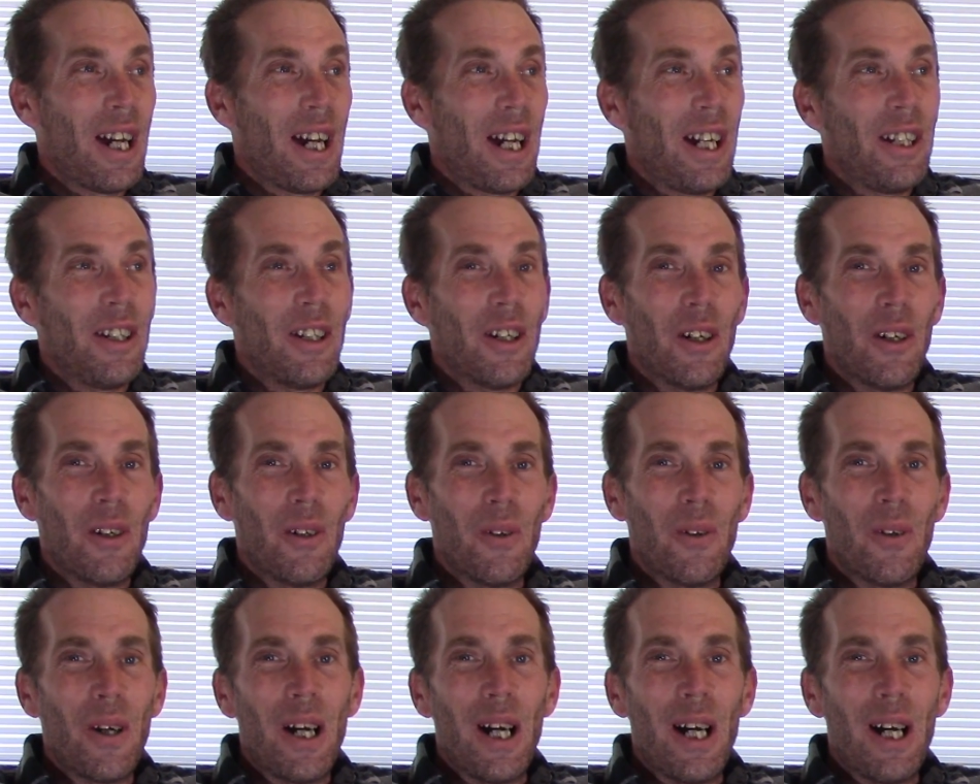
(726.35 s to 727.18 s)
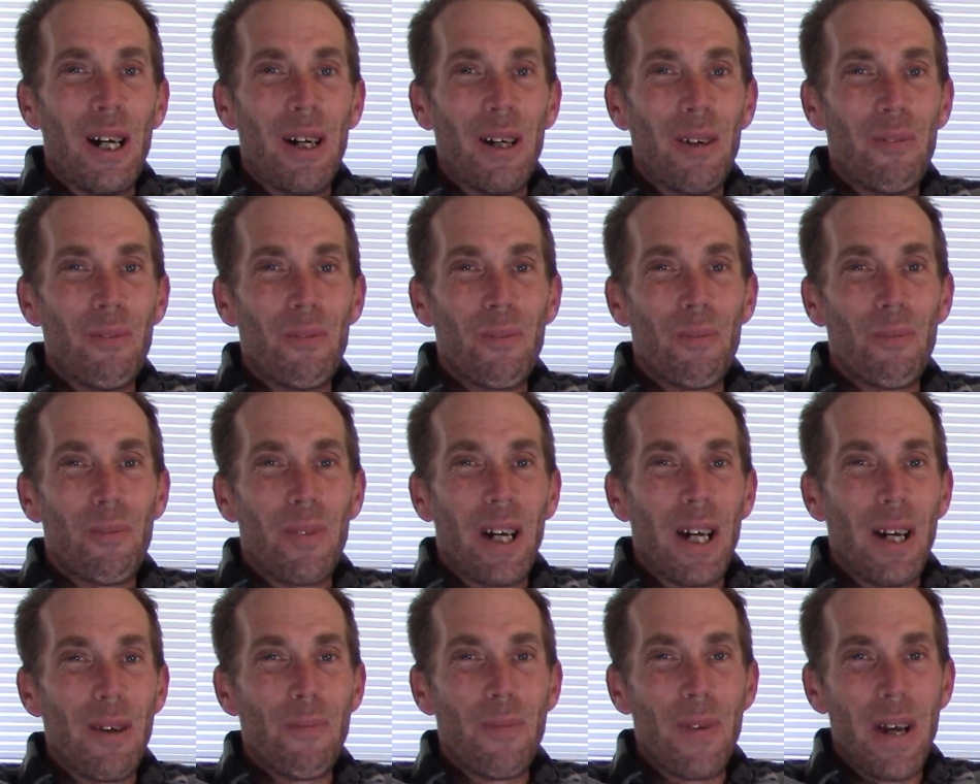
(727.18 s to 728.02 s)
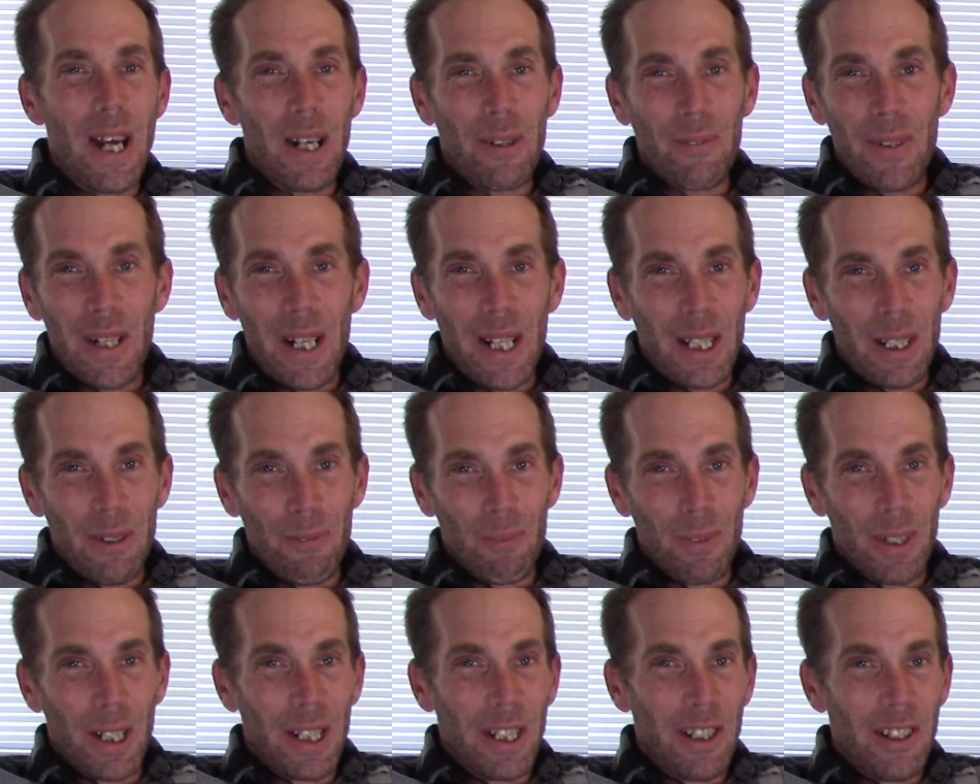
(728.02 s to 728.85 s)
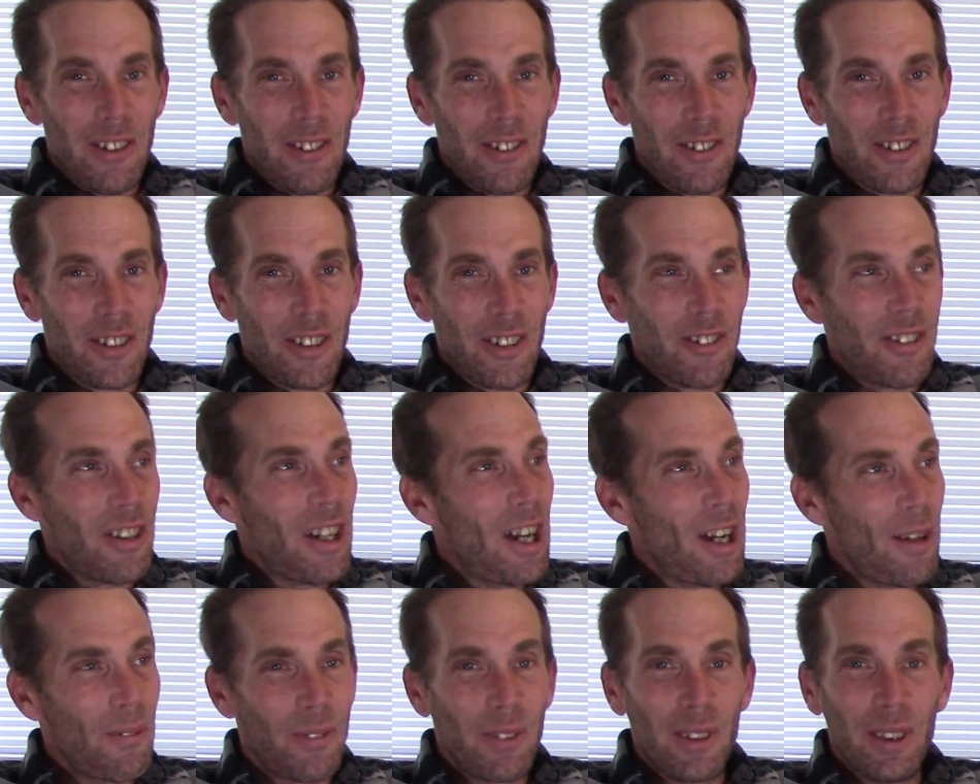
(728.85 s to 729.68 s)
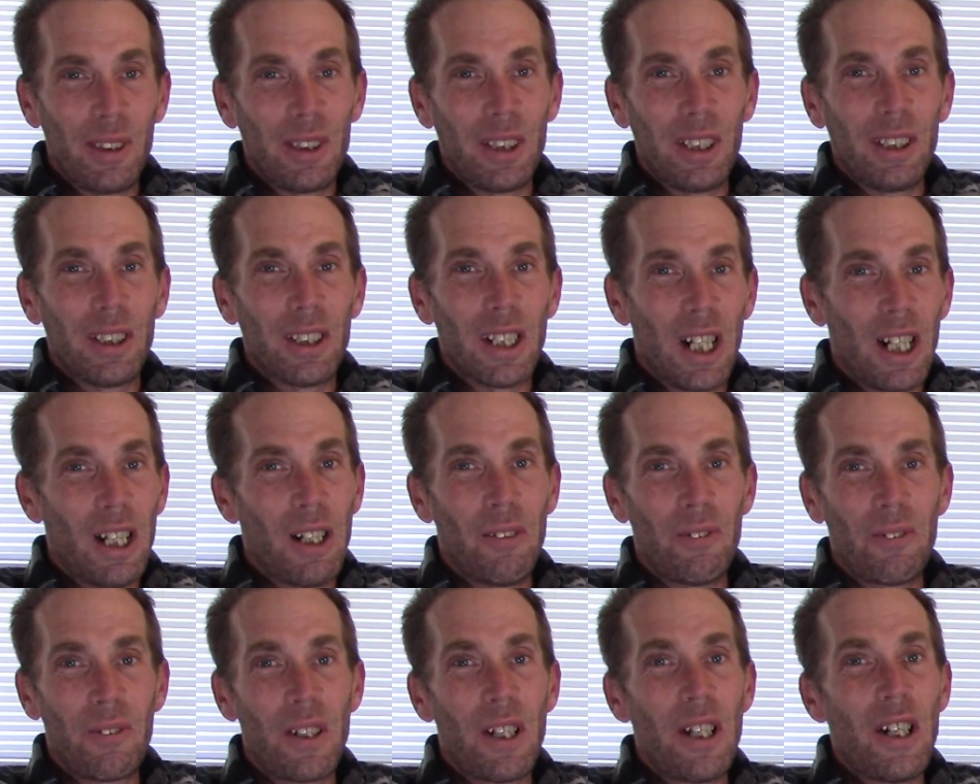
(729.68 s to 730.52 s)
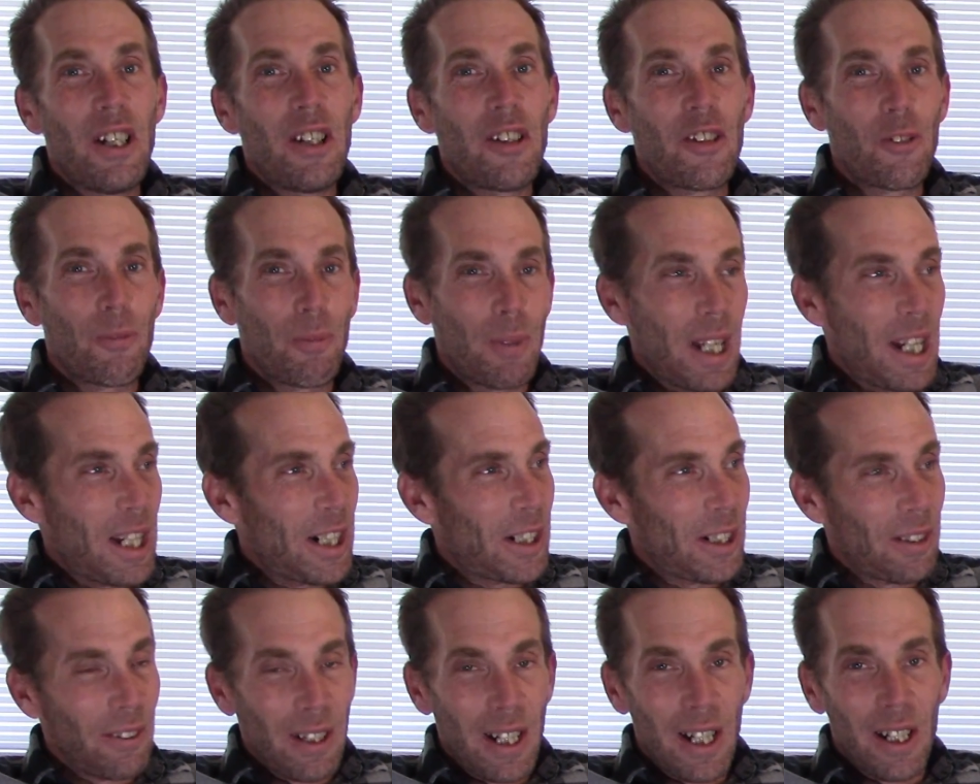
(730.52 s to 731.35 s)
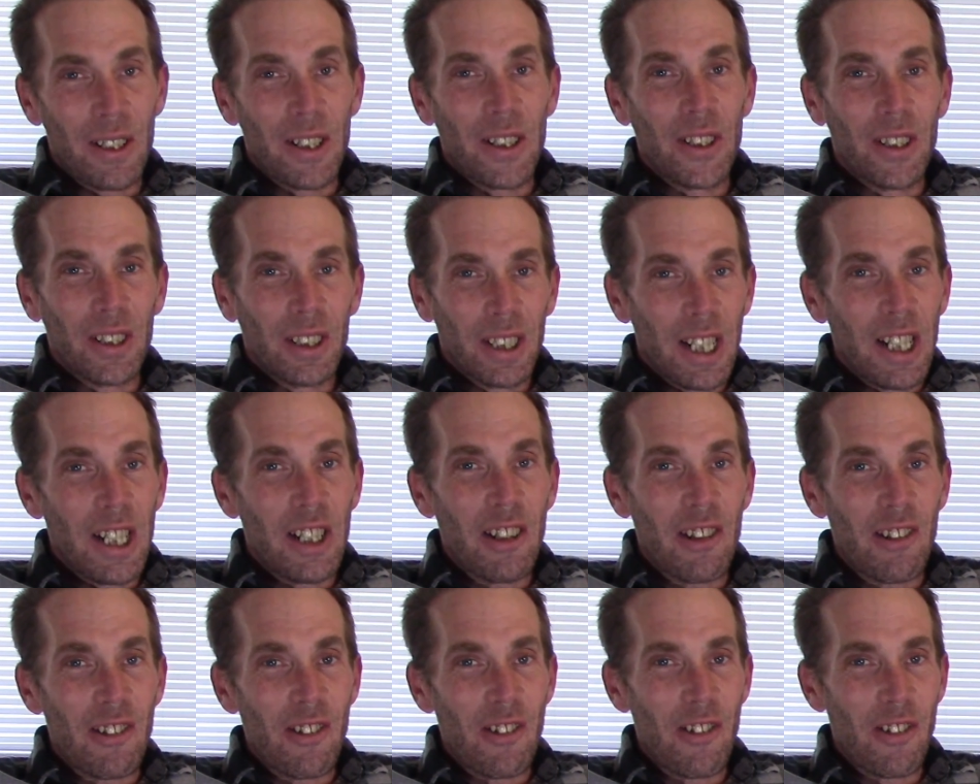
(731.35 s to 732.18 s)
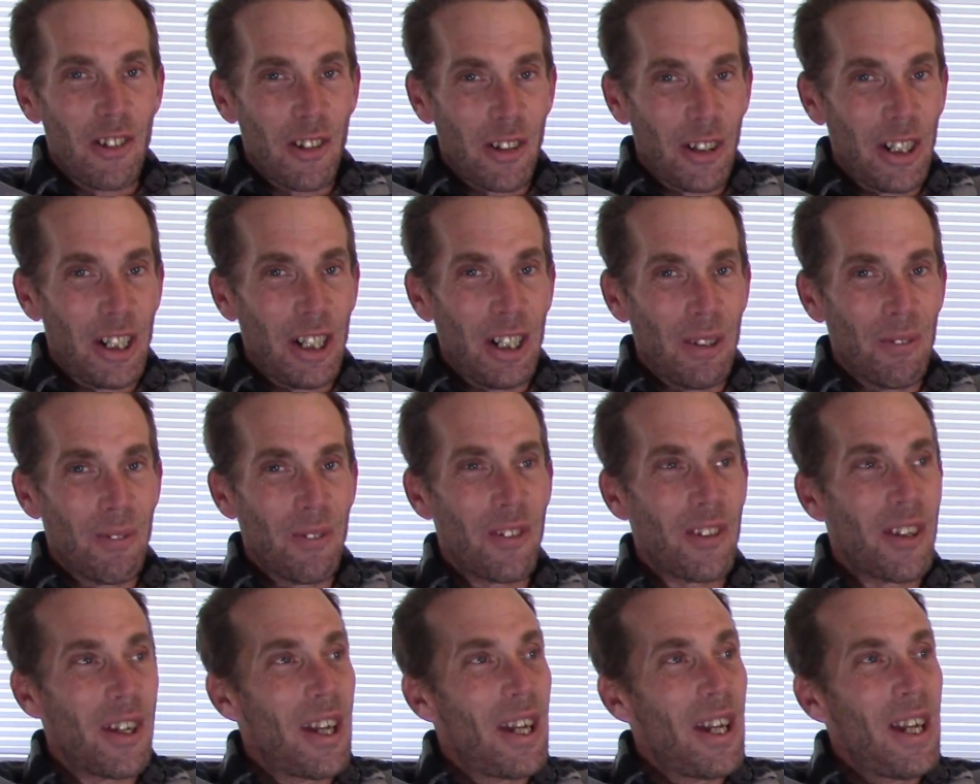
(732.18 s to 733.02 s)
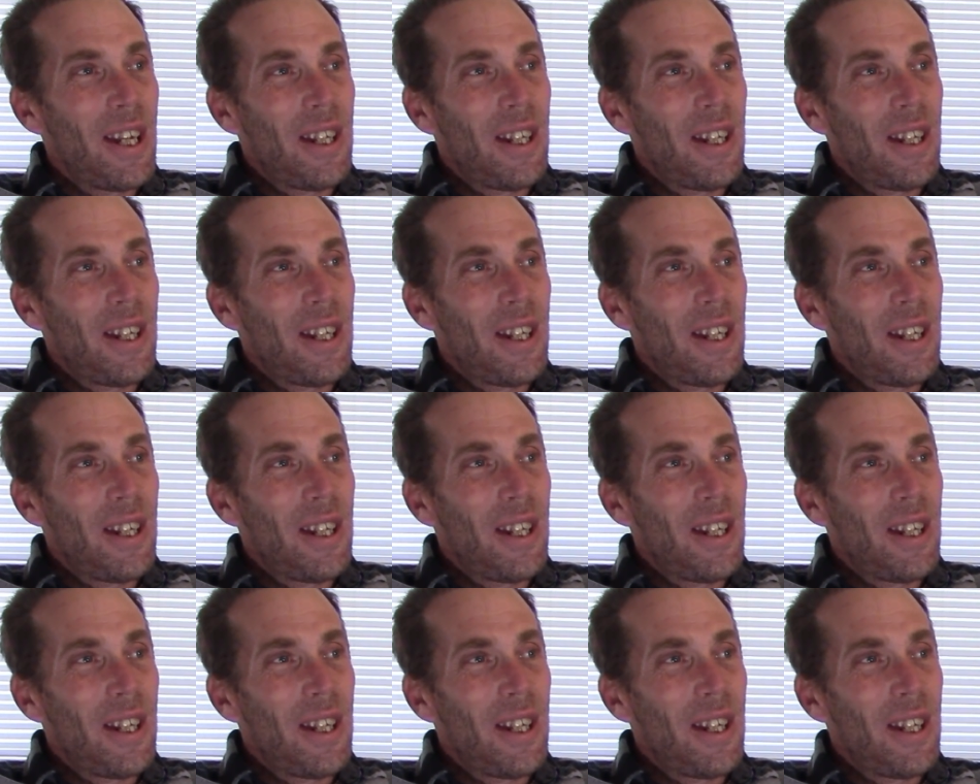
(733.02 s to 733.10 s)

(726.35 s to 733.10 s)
I know my backpacking buddies just absolutely love splashing around in the lakes and streams.